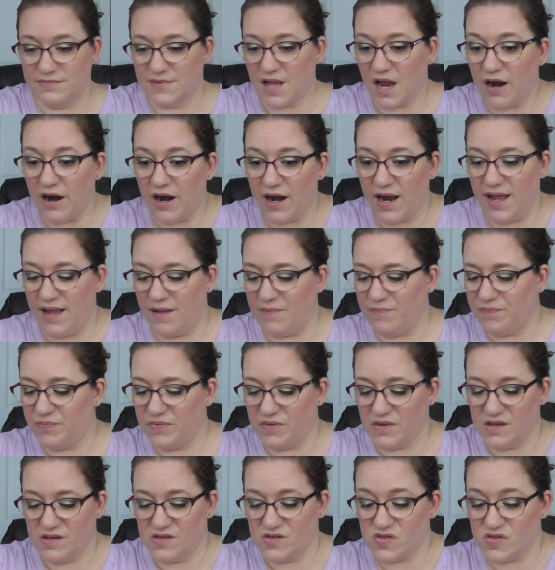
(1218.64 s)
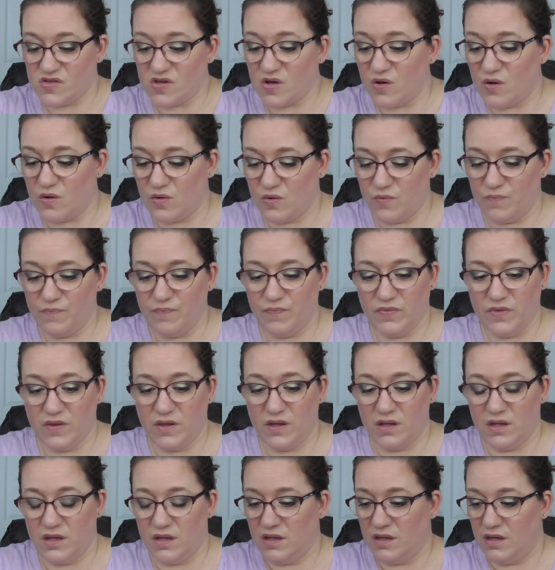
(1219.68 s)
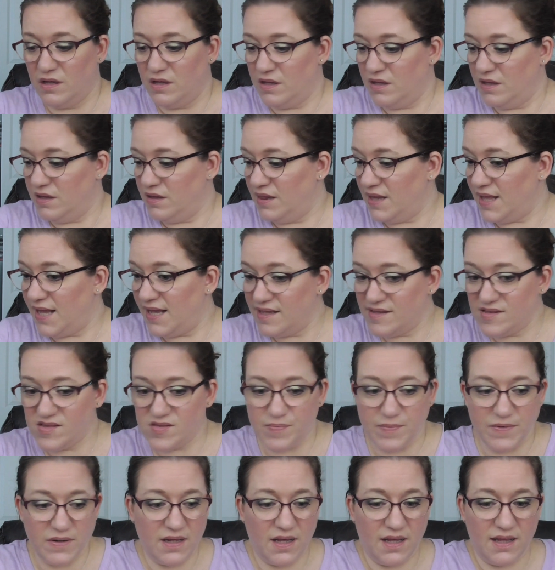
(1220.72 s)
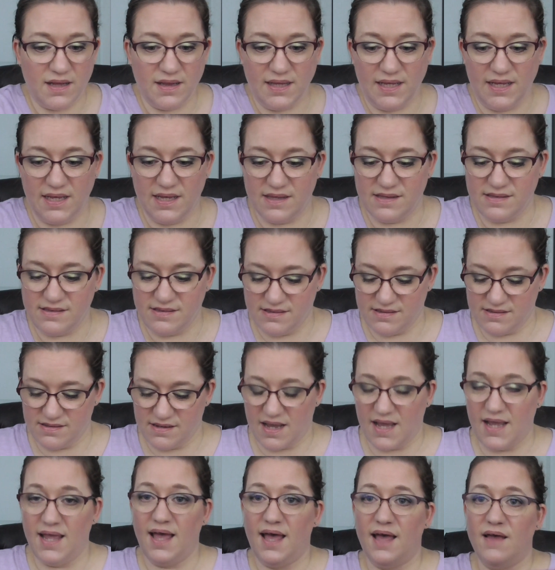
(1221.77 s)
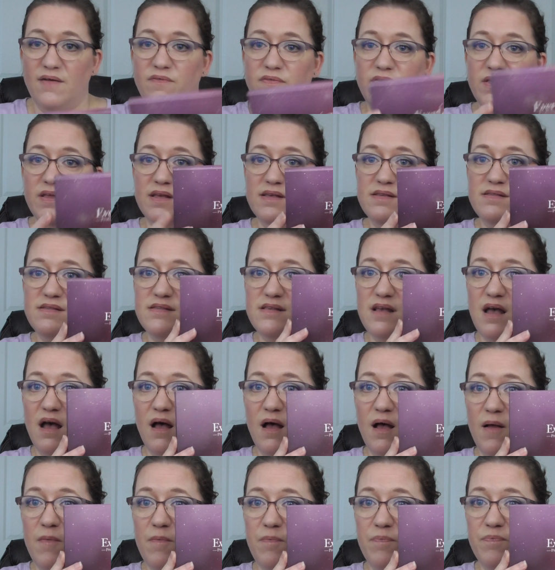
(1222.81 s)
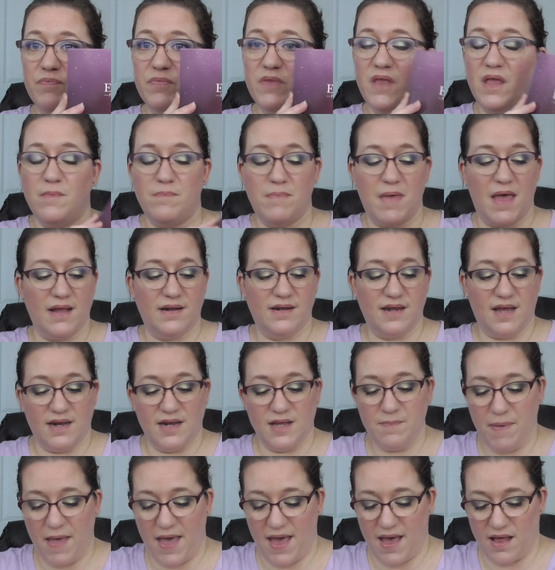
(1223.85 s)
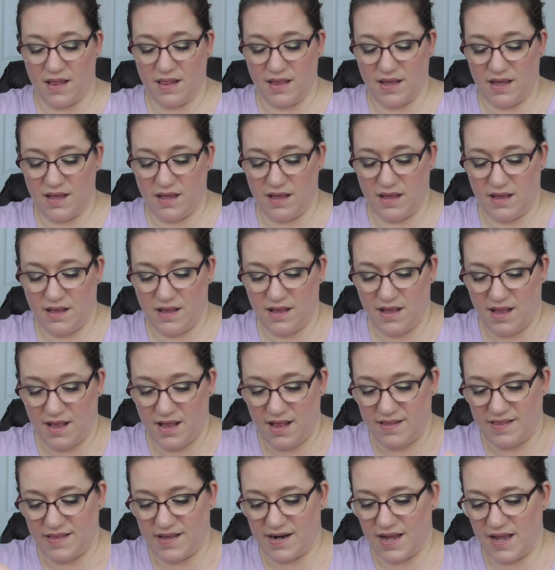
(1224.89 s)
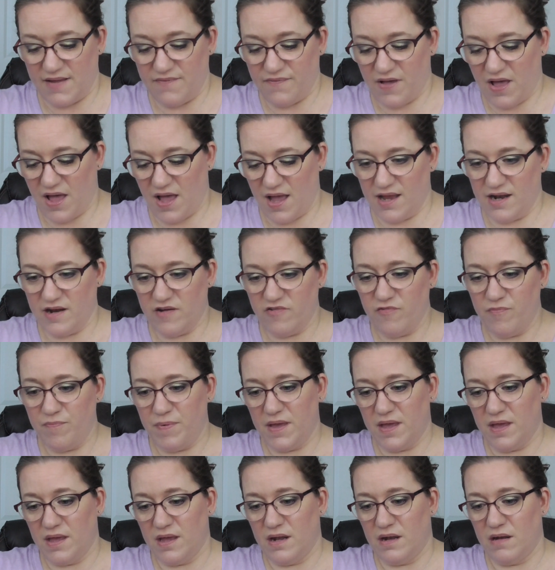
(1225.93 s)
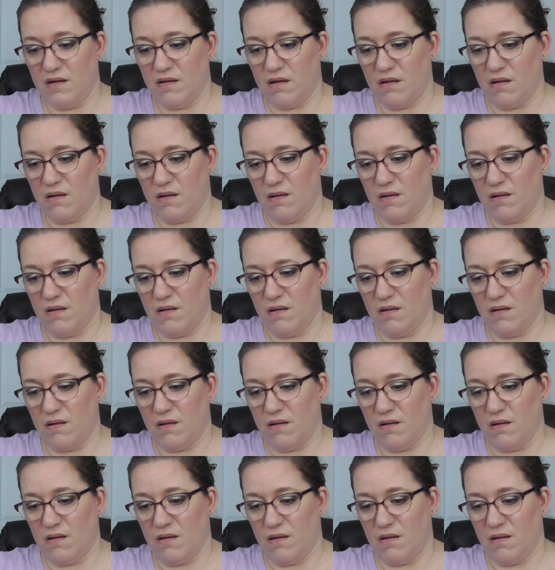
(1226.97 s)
All right, so last but not least, I have this magnetic palette that I've kind of been